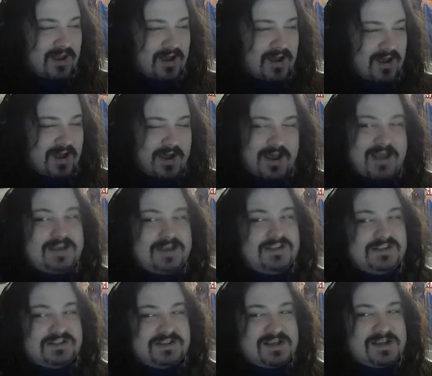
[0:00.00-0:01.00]
I
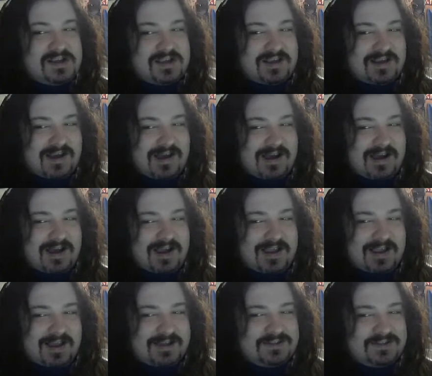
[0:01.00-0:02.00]
see. I
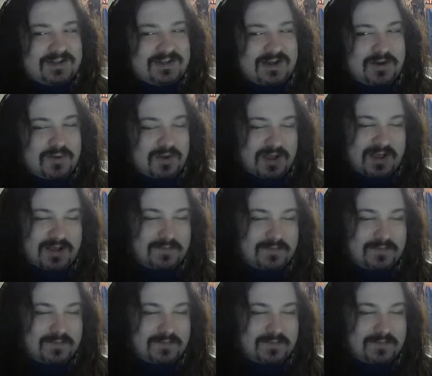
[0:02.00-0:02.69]
gotcha. Okay.